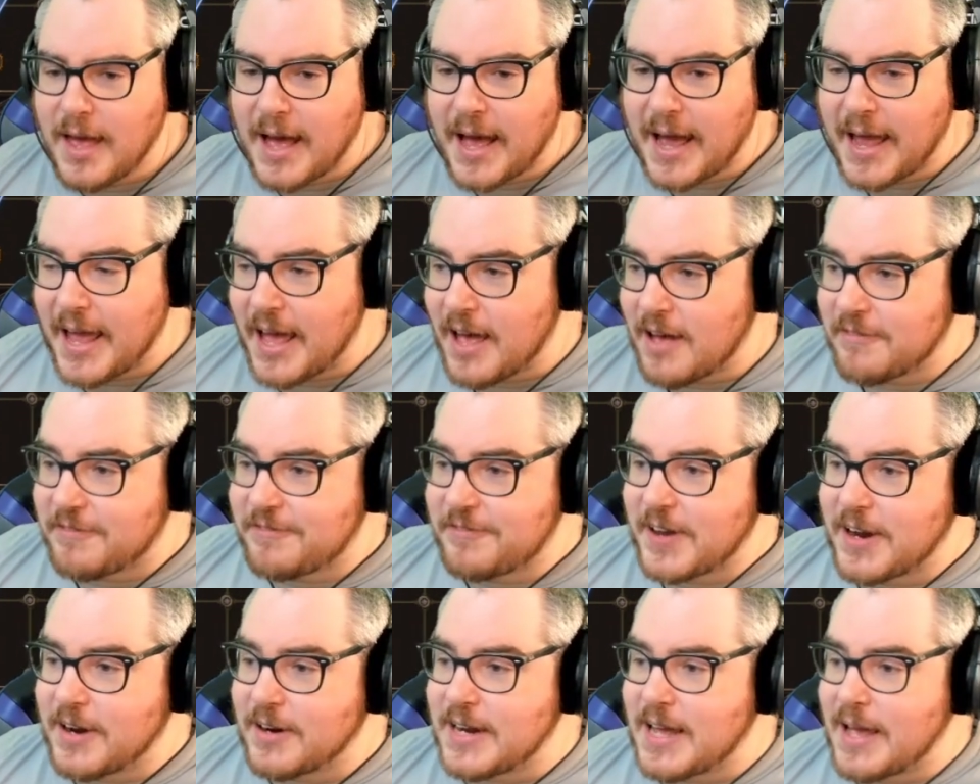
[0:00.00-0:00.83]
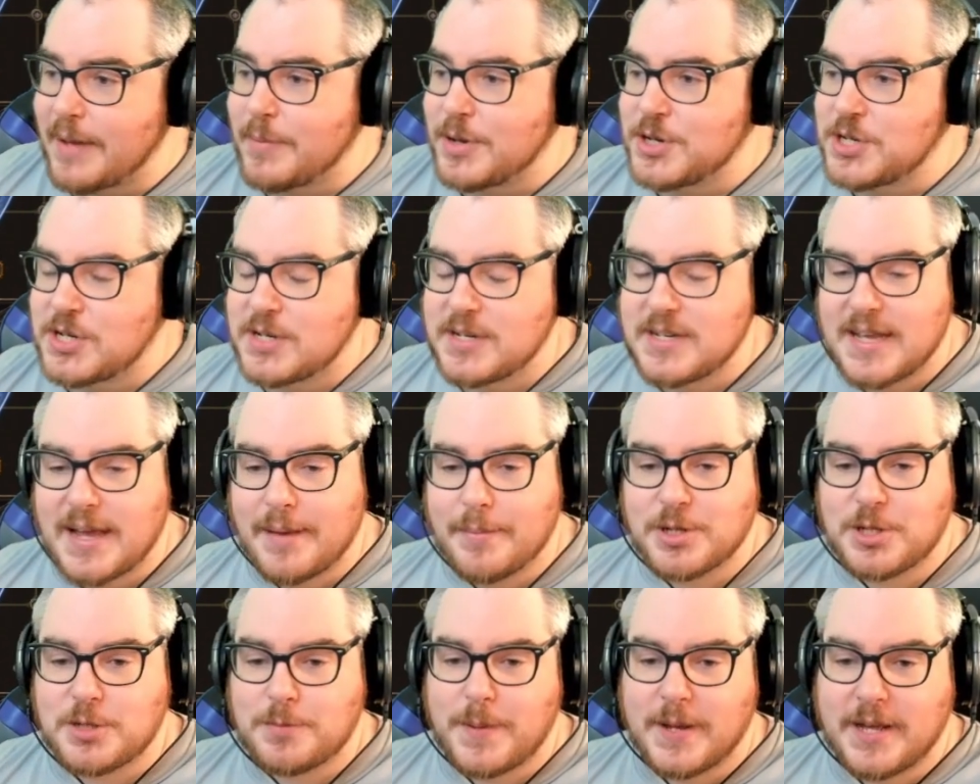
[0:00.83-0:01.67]
I have fire damage and
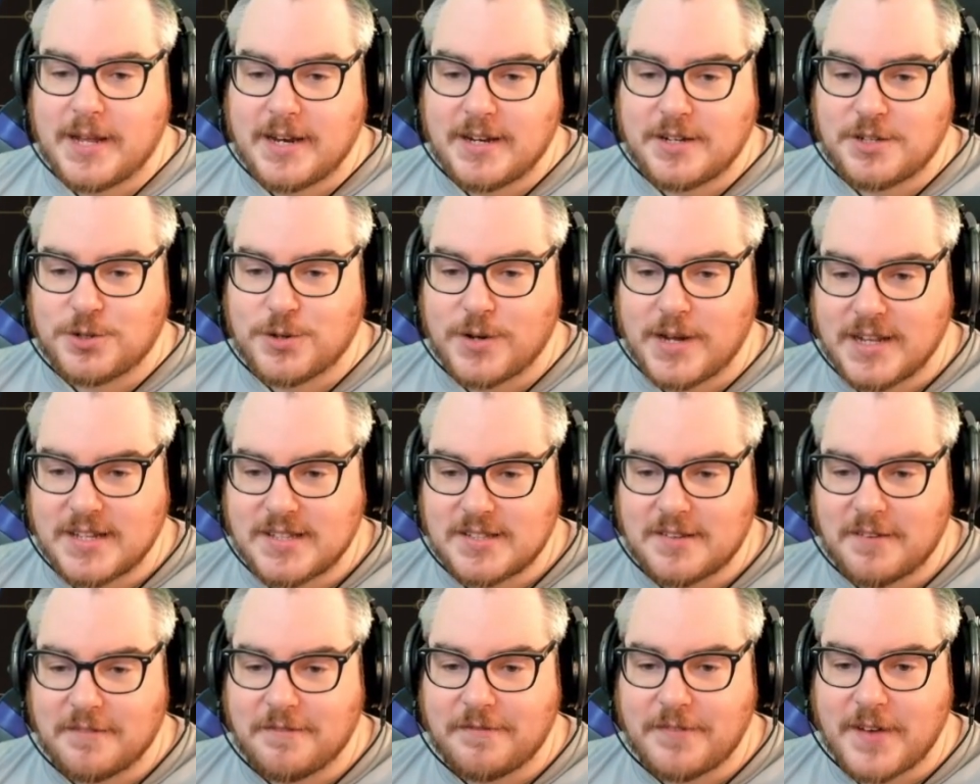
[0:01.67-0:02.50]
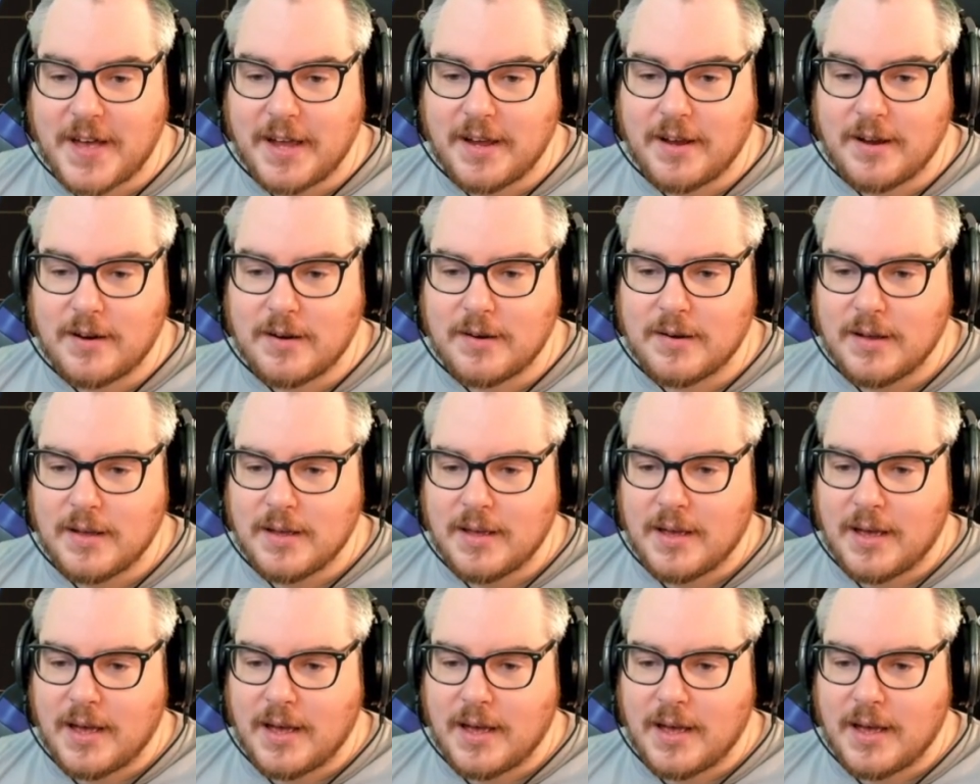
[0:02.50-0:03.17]
damage penetrates fire,